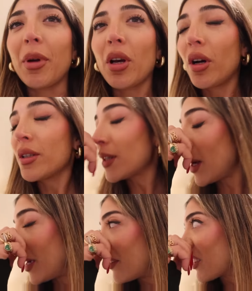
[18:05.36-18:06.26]
Because
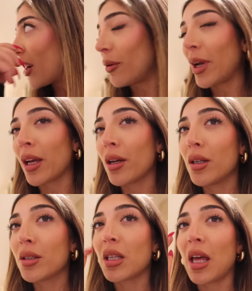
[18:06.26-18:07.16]
I am going
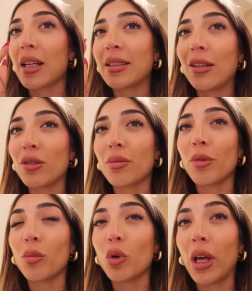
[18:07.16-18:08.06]
to the hair salon
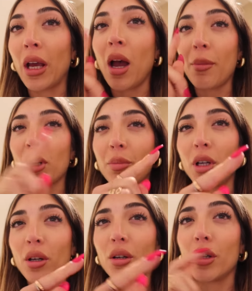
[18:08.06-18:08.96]
tomorrow morning, I'm going to
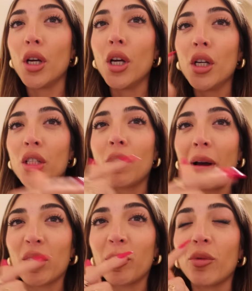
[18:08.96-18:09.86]
put it on 2
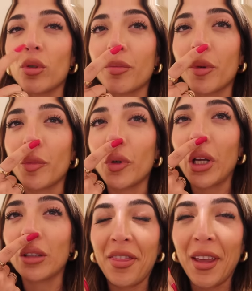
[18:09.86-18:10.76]
hours before tomorrow
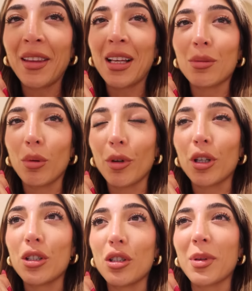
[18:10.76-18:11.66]
morning. I think that's what we're
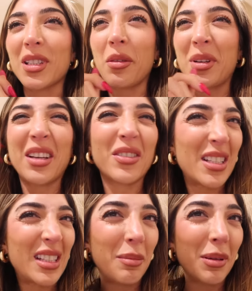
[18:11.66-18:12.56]
going to do because otherwise I have to
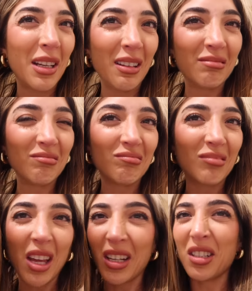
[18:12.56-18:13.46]
sleep in it.
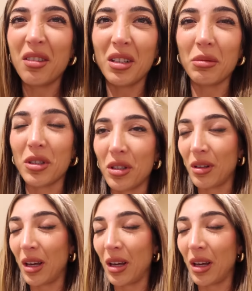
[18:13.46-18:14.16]
And I don't really want to do